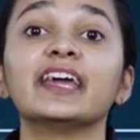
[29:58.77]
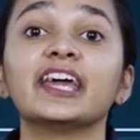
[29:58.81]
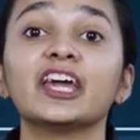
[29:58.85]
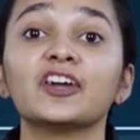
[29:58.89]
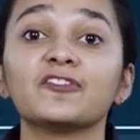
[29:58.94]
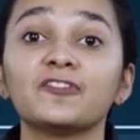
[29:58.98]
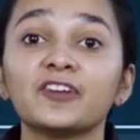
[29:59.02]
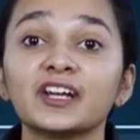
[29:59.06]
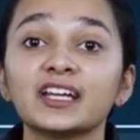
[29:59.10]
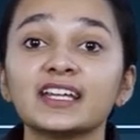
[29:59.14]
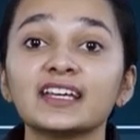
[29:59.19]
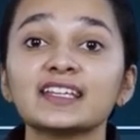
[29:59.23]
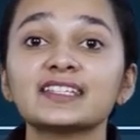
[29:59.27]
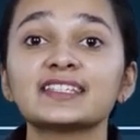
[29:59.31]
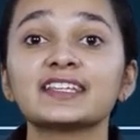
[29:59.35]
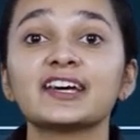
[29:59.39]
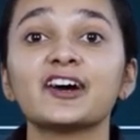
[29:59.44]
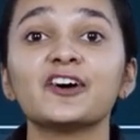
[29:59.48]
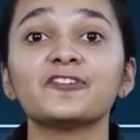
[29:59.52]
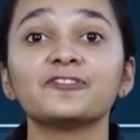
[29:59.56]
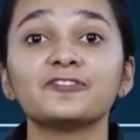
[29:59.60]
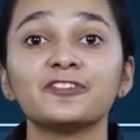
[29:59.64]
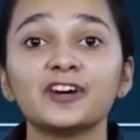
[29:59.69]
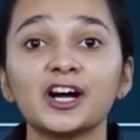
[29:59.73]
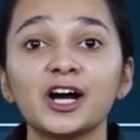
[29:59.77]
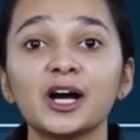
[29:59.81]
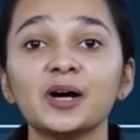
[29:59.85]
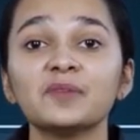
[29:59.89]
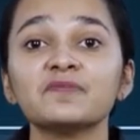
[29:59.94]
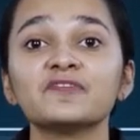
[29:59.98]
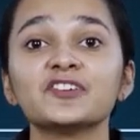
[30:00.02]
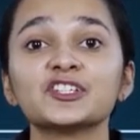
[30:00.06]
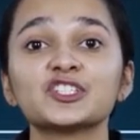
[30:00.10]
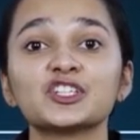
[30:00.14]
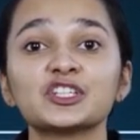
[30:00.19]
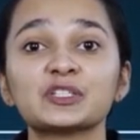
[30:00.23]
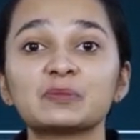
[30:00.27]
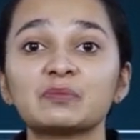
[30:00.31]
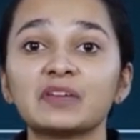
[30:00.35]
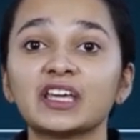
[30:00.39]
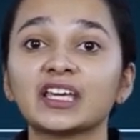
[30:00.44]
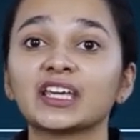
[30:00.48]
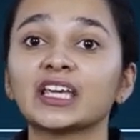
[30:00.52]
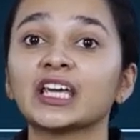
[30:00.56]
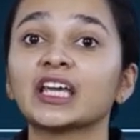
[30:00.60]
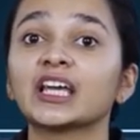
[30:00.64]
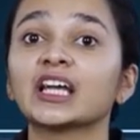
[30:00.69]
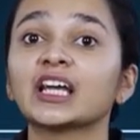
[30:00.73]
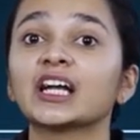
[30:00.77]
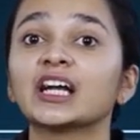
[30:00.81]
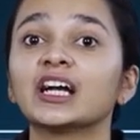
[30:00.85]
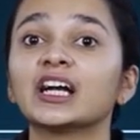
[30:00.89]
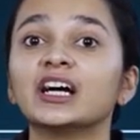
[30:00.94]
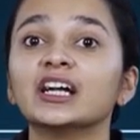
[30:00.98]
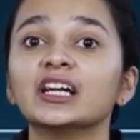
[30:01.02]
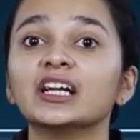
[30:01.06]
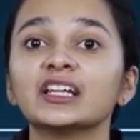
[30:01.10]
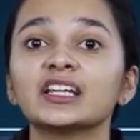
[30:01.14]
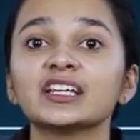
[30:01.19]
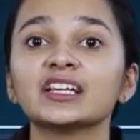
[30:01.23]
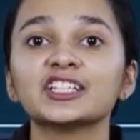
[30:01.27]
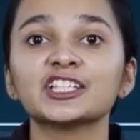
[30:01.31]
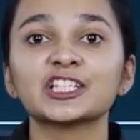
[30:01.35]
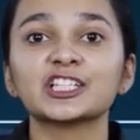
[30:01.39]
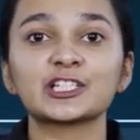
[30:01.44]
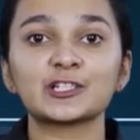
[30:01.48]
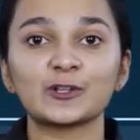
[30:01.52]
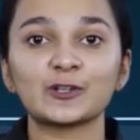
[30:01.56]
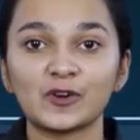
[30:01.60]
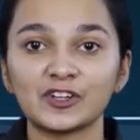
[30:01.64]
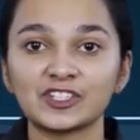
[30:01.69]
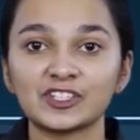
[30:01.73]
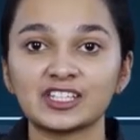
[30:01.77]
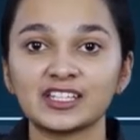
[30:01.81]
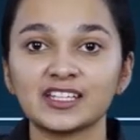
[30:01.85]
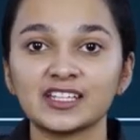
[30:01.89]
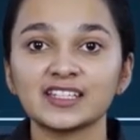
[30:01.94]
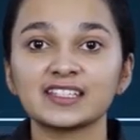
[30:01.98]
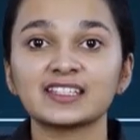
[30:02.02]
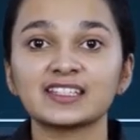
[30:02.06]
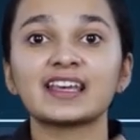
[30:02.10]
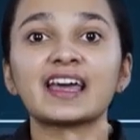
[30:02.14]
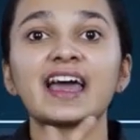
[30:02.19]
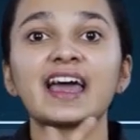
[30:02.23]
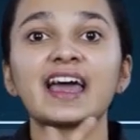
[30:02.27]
If it is a firm which is making continuous losses